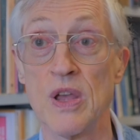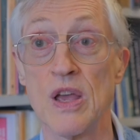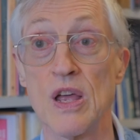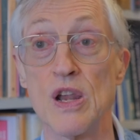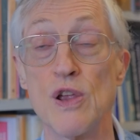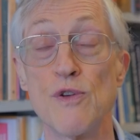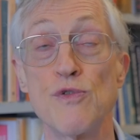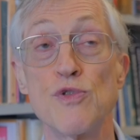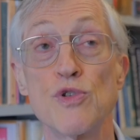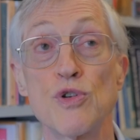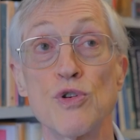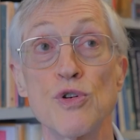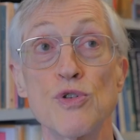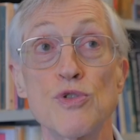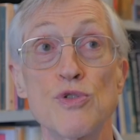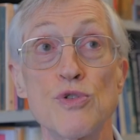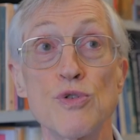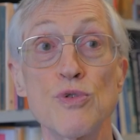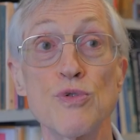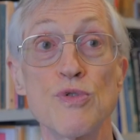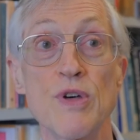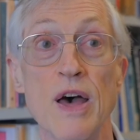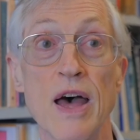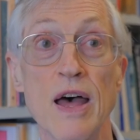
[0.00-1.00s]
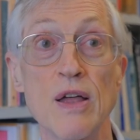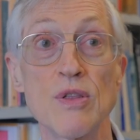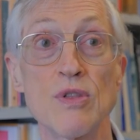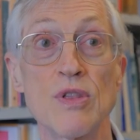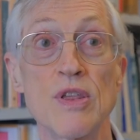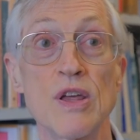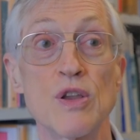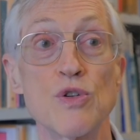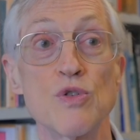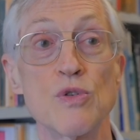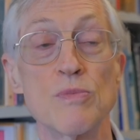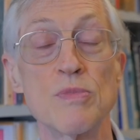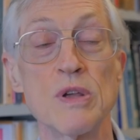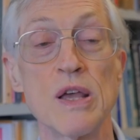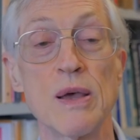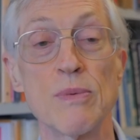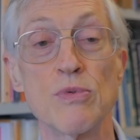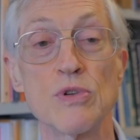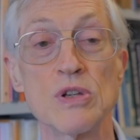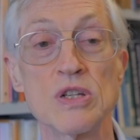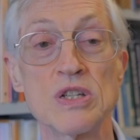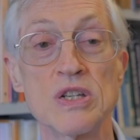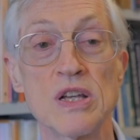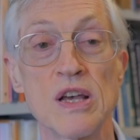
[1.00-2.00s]
And if you could do that, then you'd be
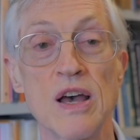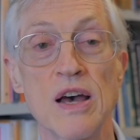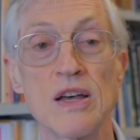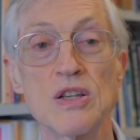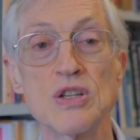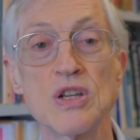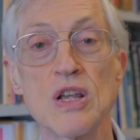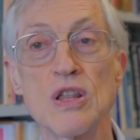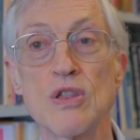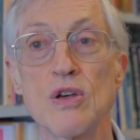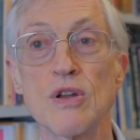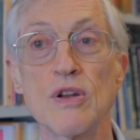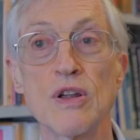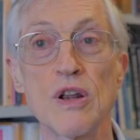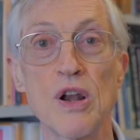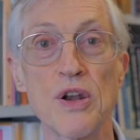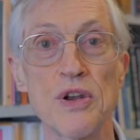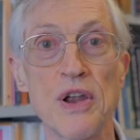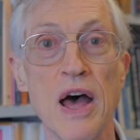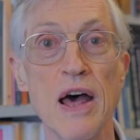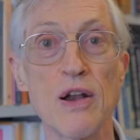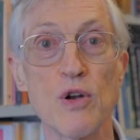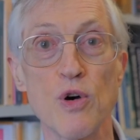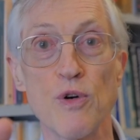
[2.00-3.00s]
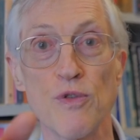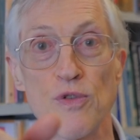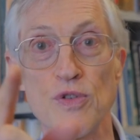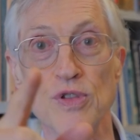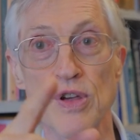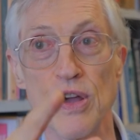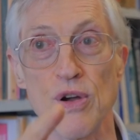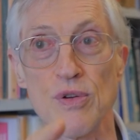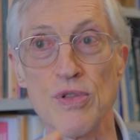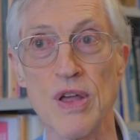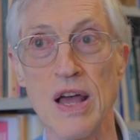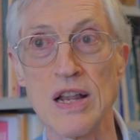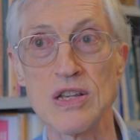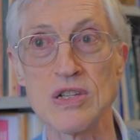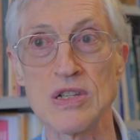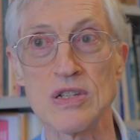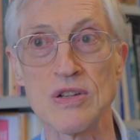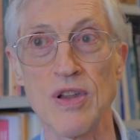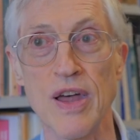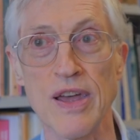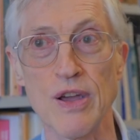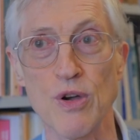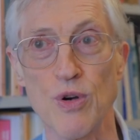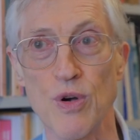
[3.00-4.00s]
able to say, I see the little dot over there,
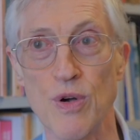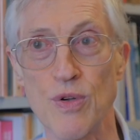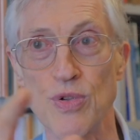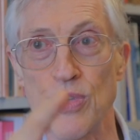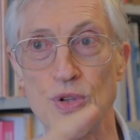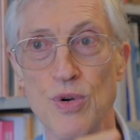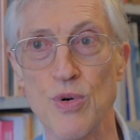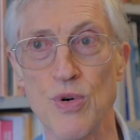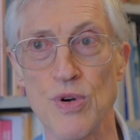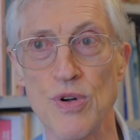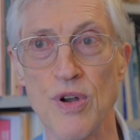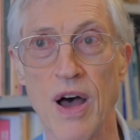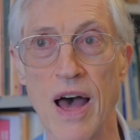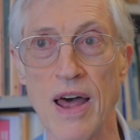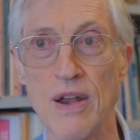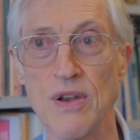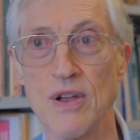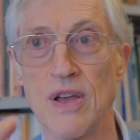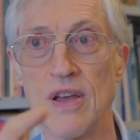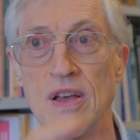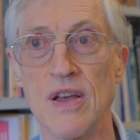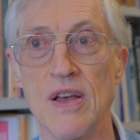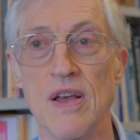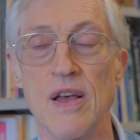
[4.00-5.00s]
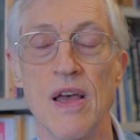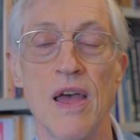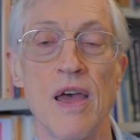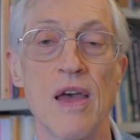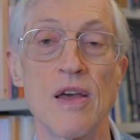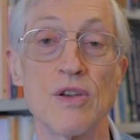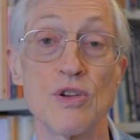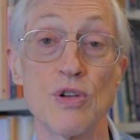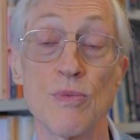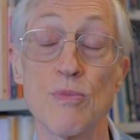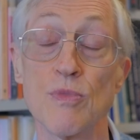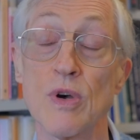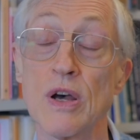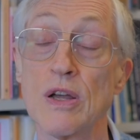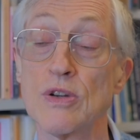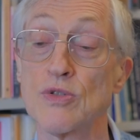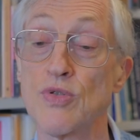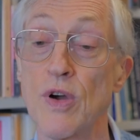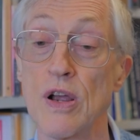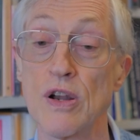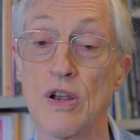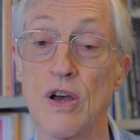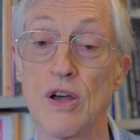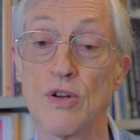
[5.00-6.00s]
that's like Earth or not. Mm-hmm. And to
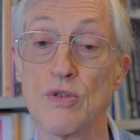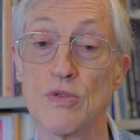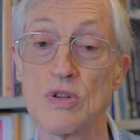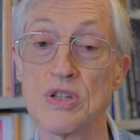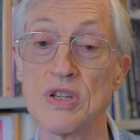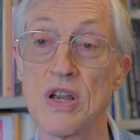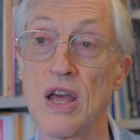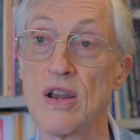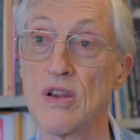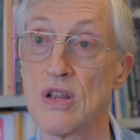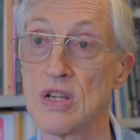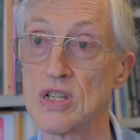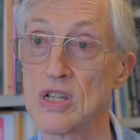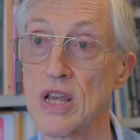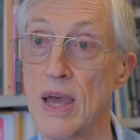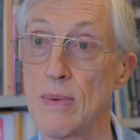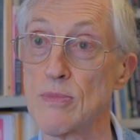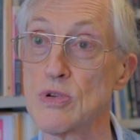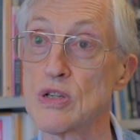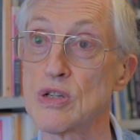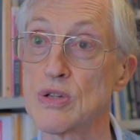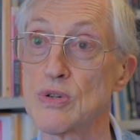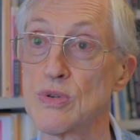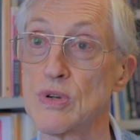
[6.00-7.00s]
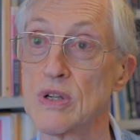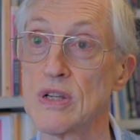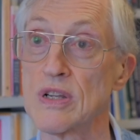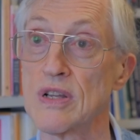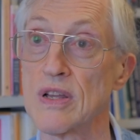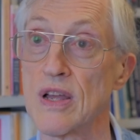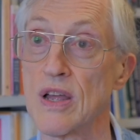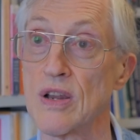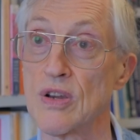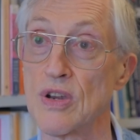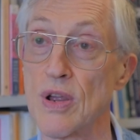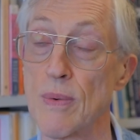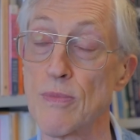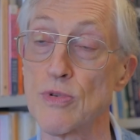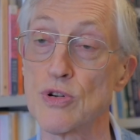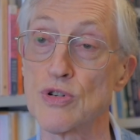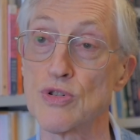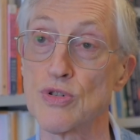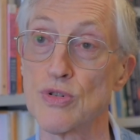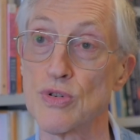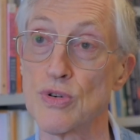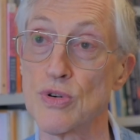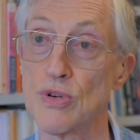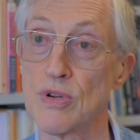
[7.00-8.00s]
try to understand its chemistry and
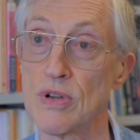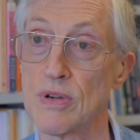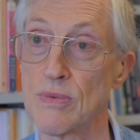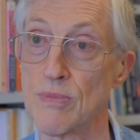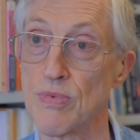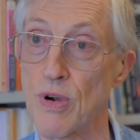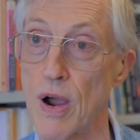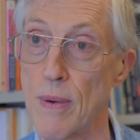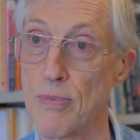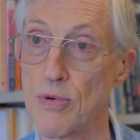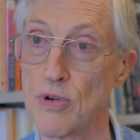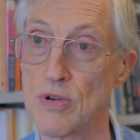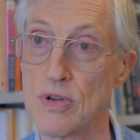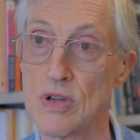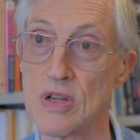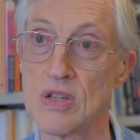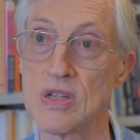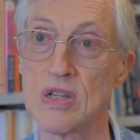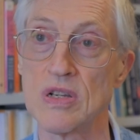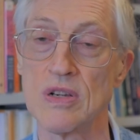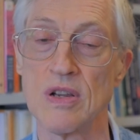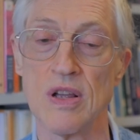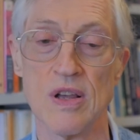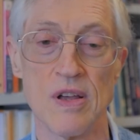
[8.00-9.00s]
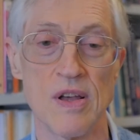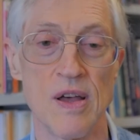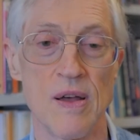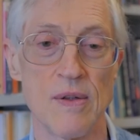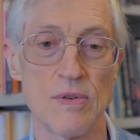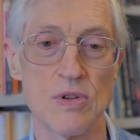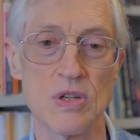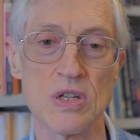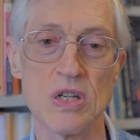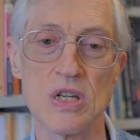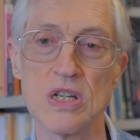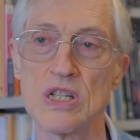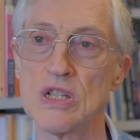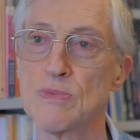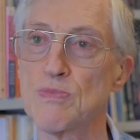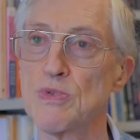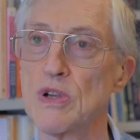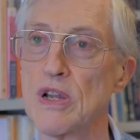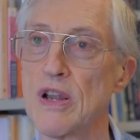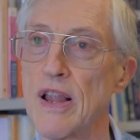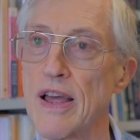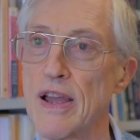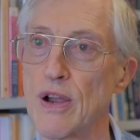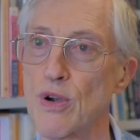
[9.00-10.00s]
temperature and properties and does it
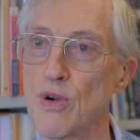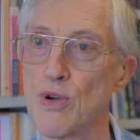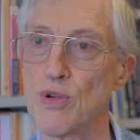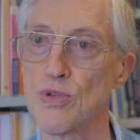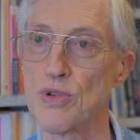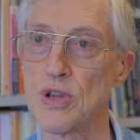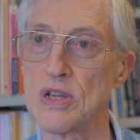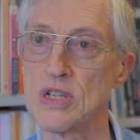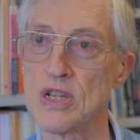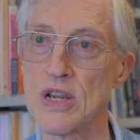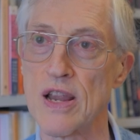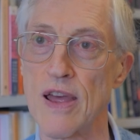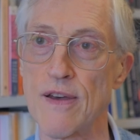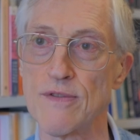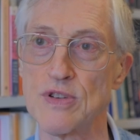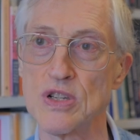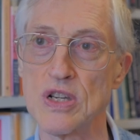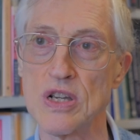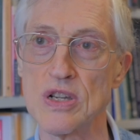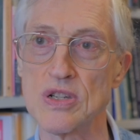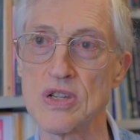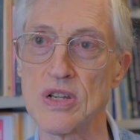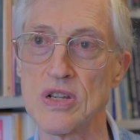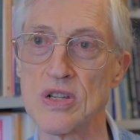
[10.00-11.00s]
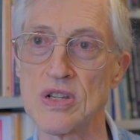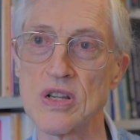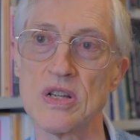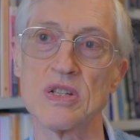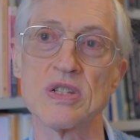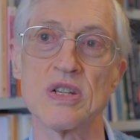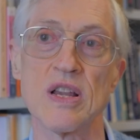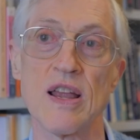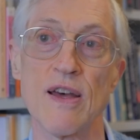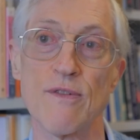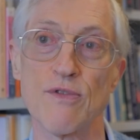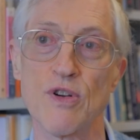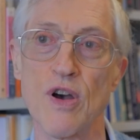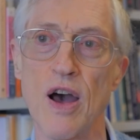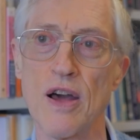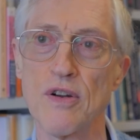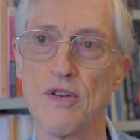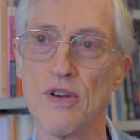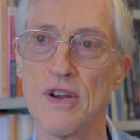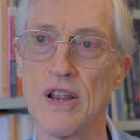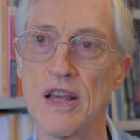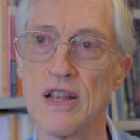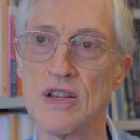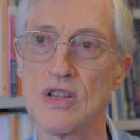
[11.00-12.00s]
spin like Earth? Does it have seasons? Does it have
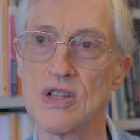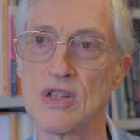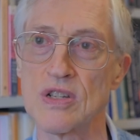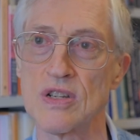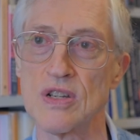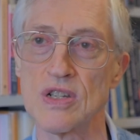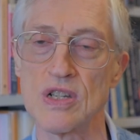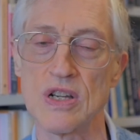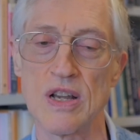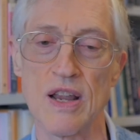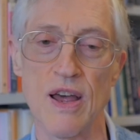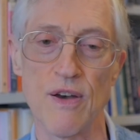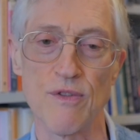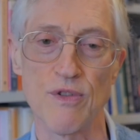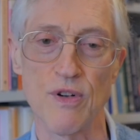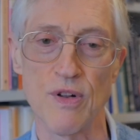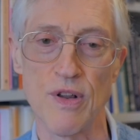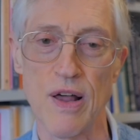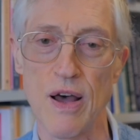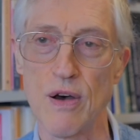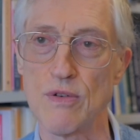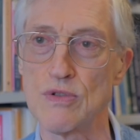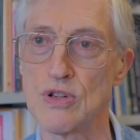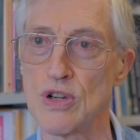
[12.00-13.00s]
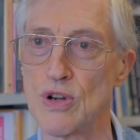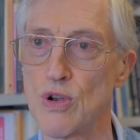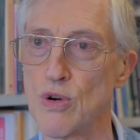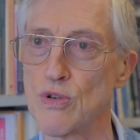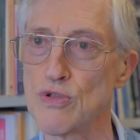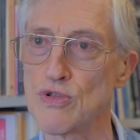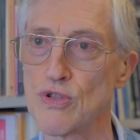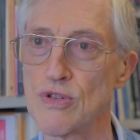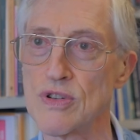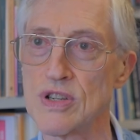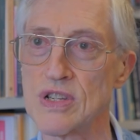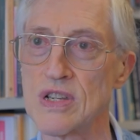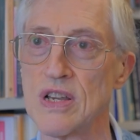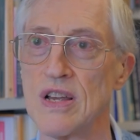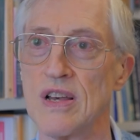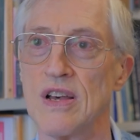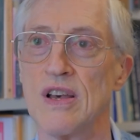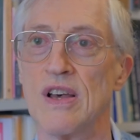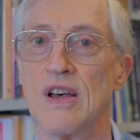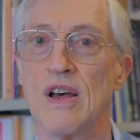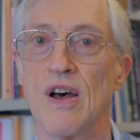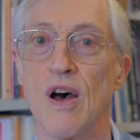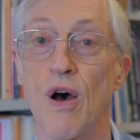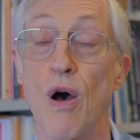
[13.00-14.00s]
continents? Does it have clouds and oceans?
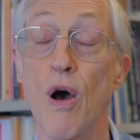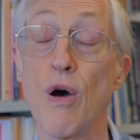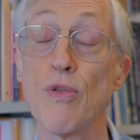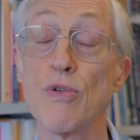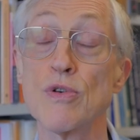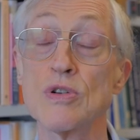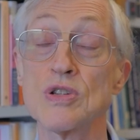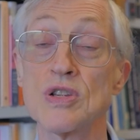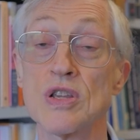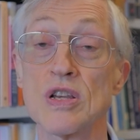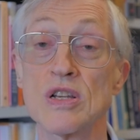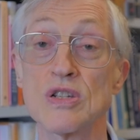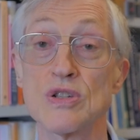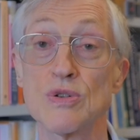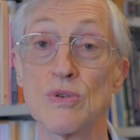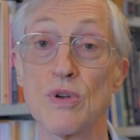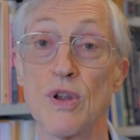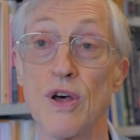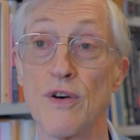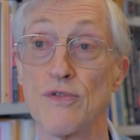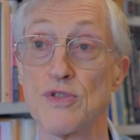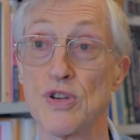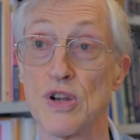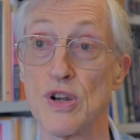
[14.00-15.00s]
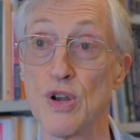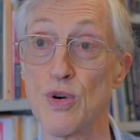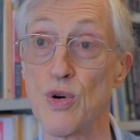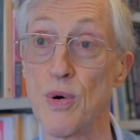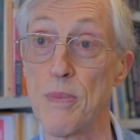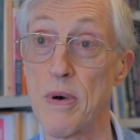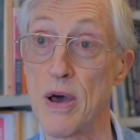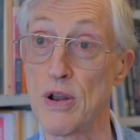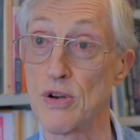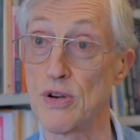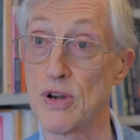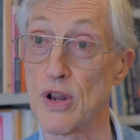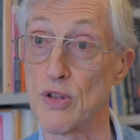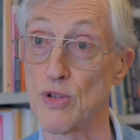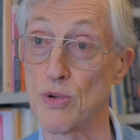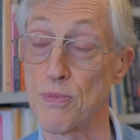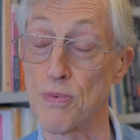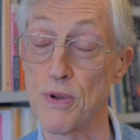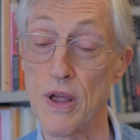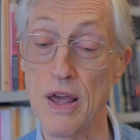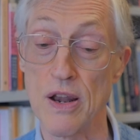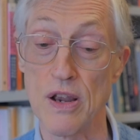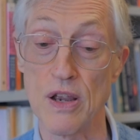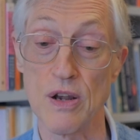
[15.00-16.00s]
Mm-hmm. All those things you'd love to know about another
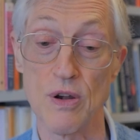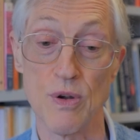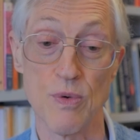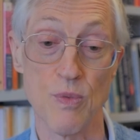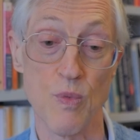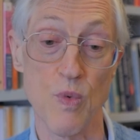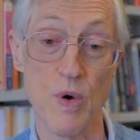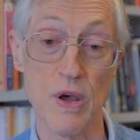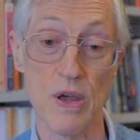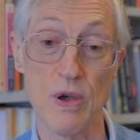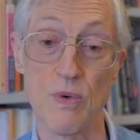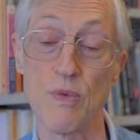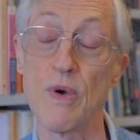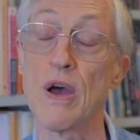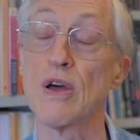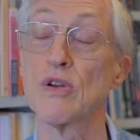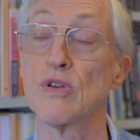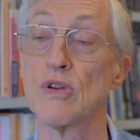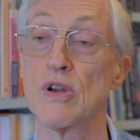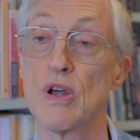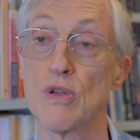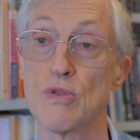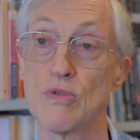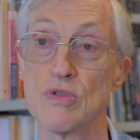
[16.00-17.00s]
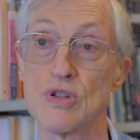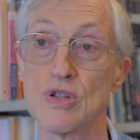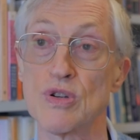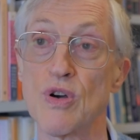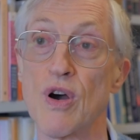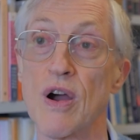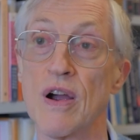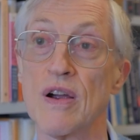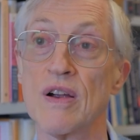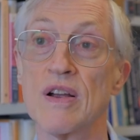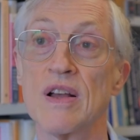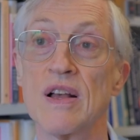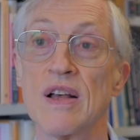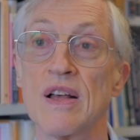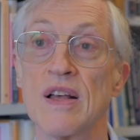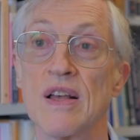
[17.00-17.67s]
planet way around another star.